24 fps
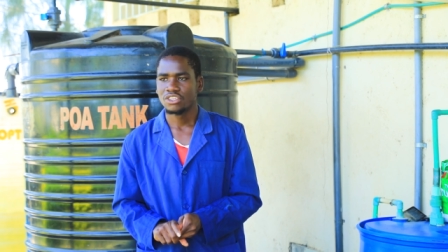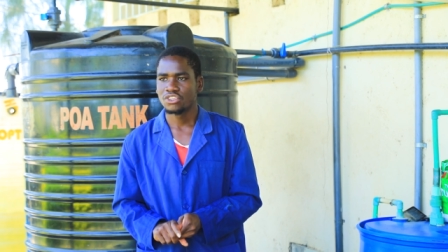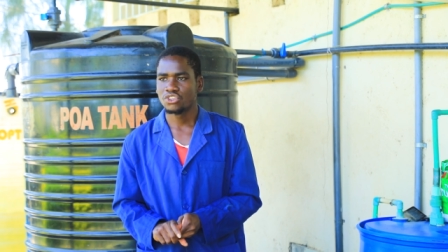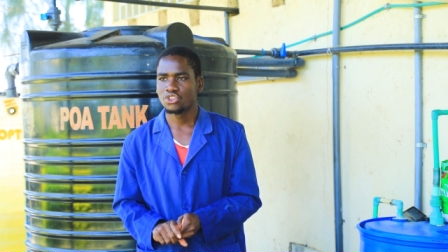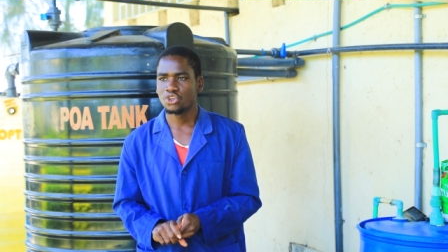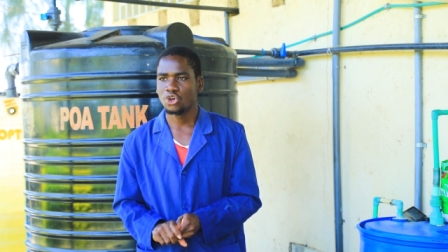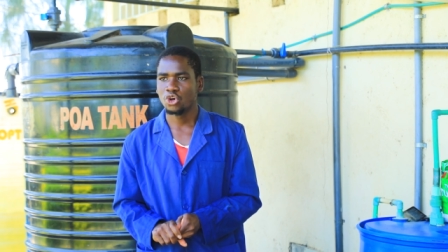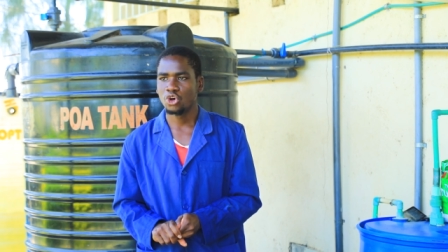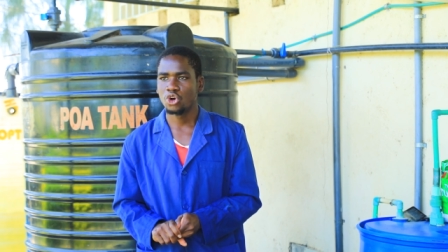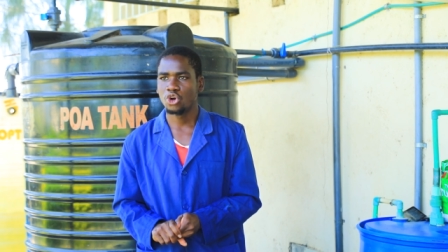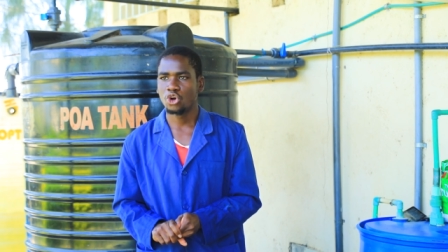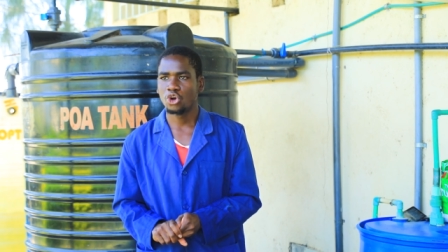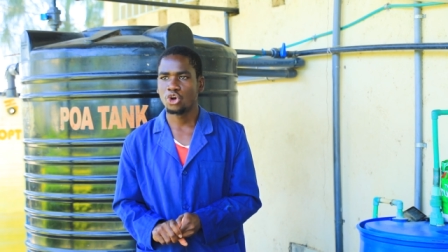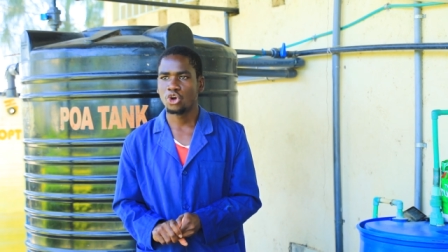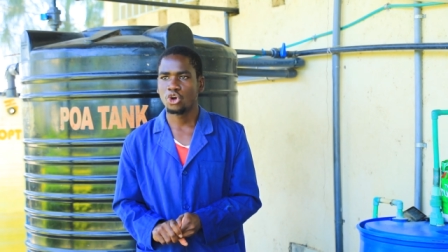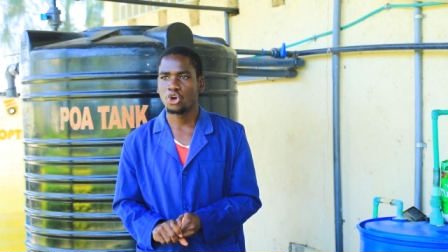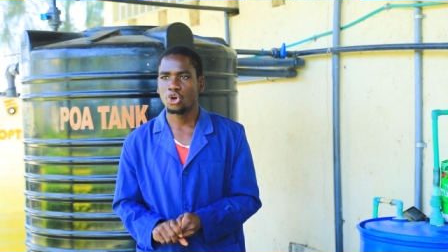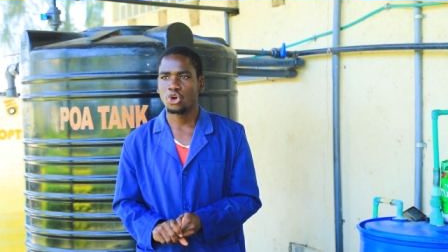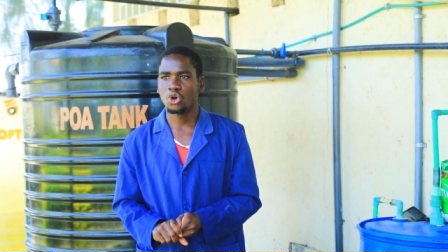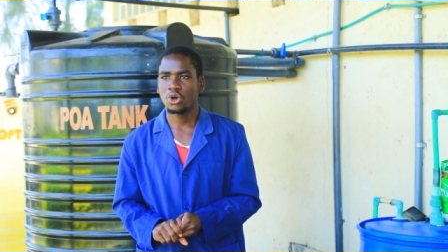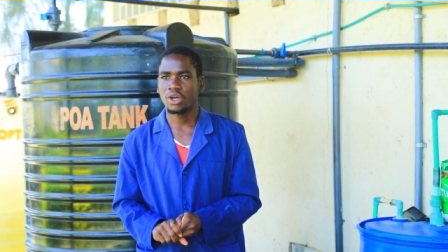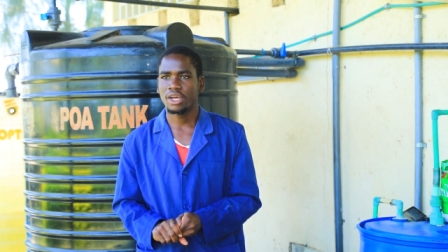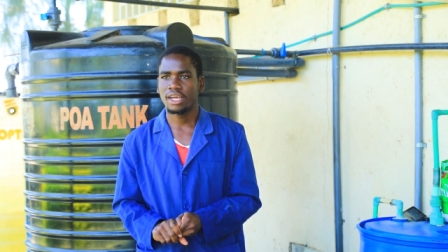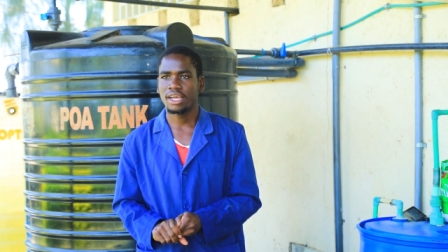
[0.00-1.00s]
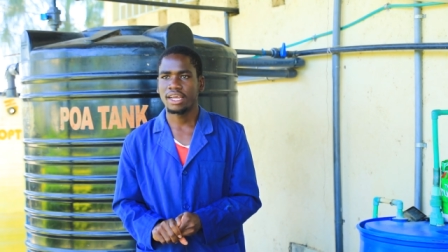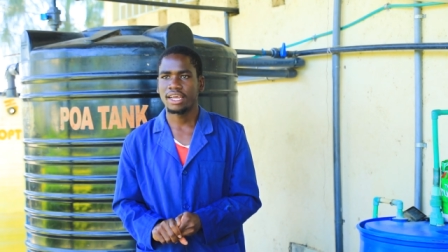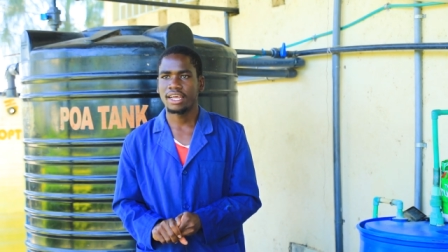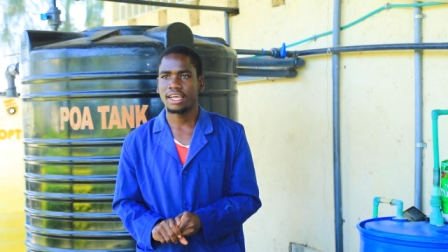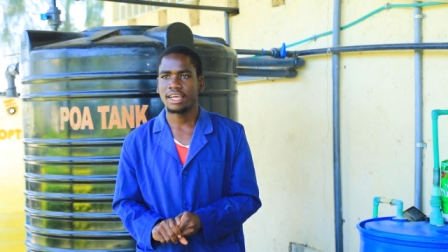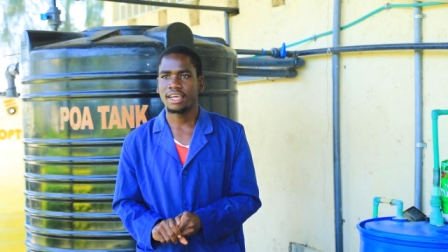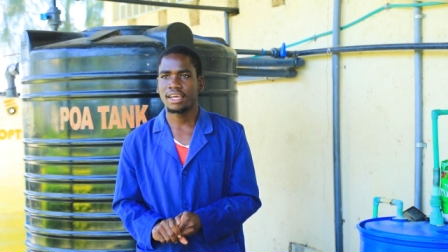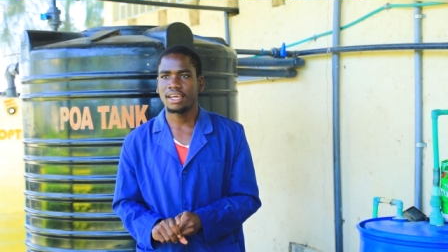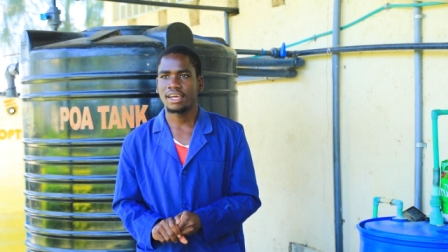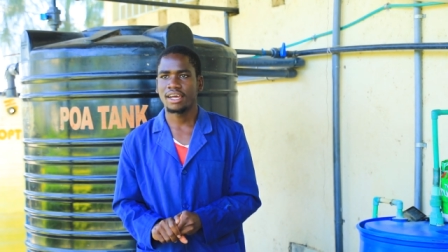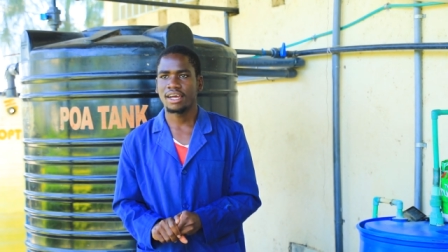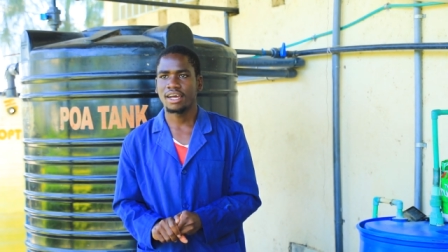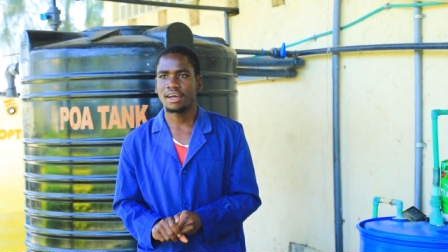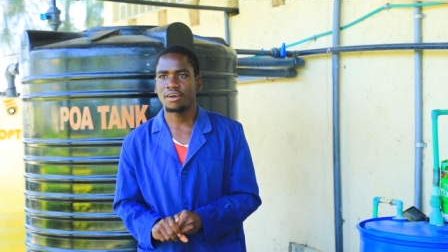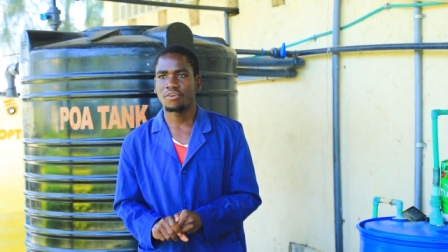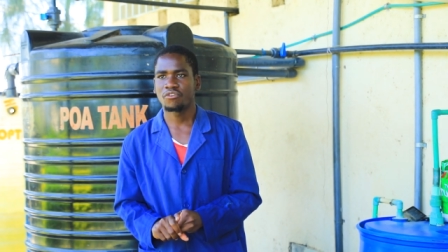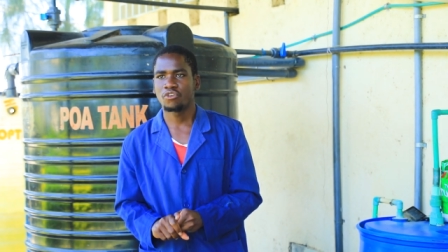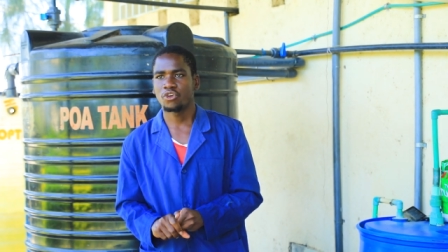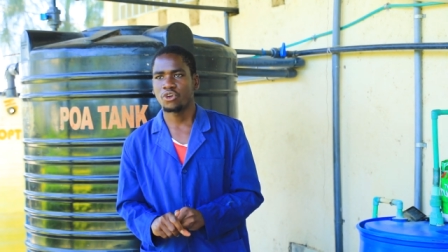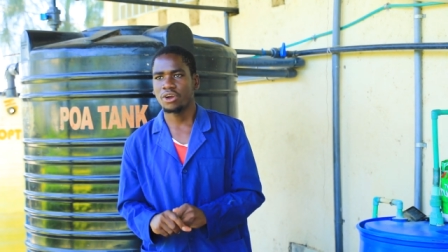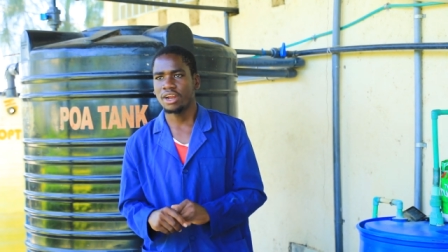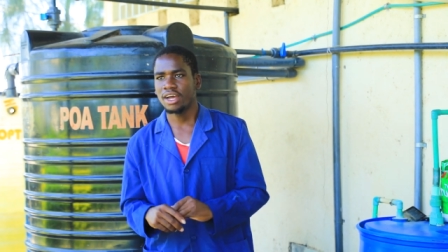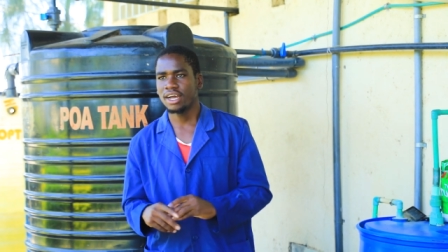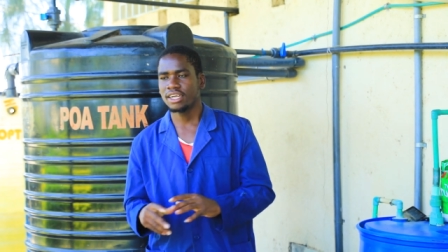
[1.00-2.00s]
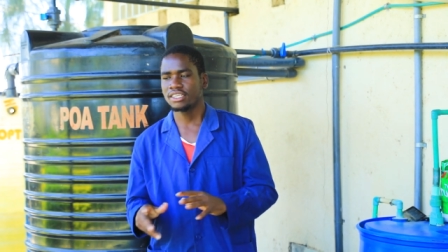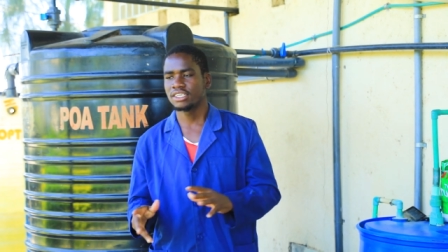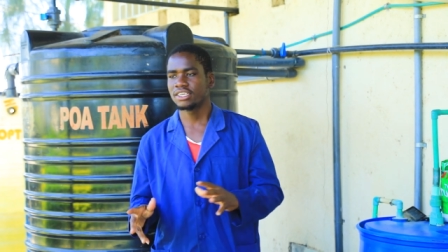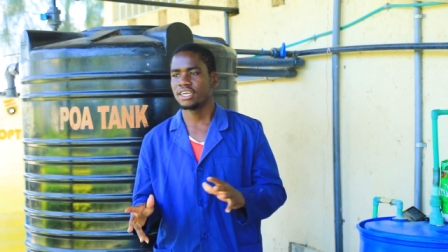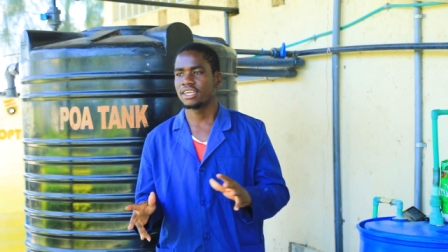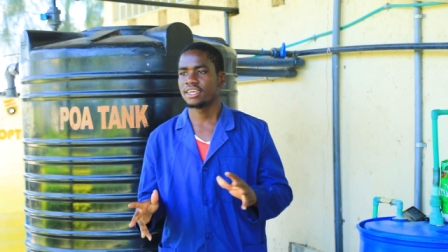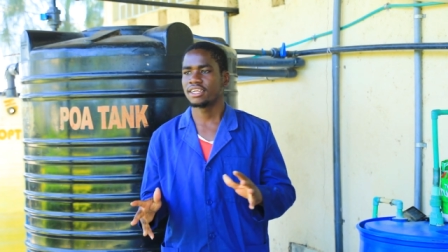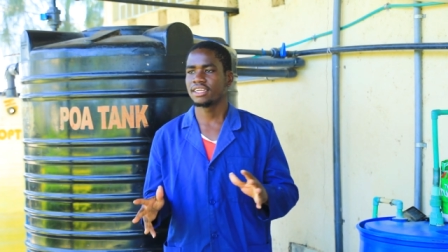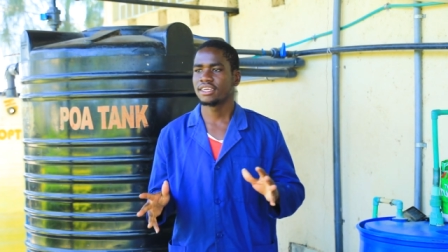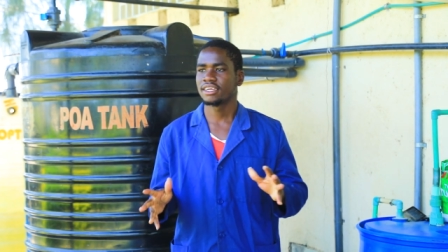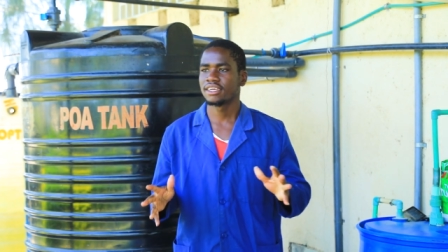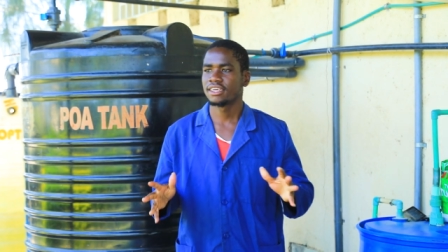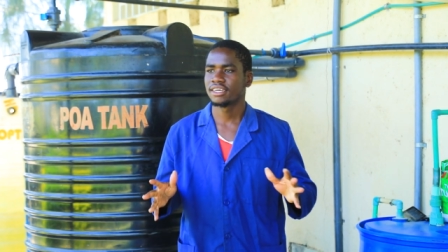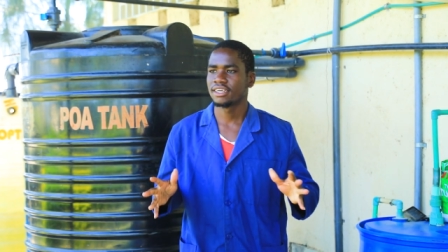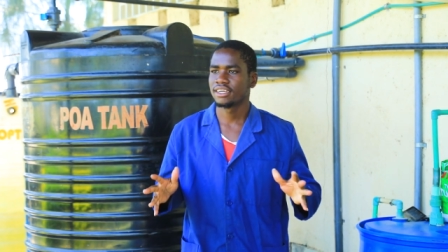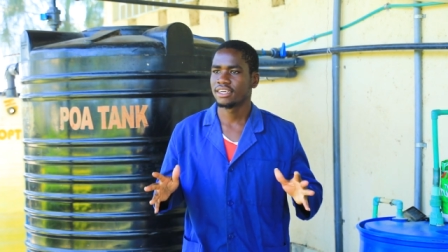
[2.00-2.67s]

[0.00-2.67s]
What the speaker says: So for a hatchery,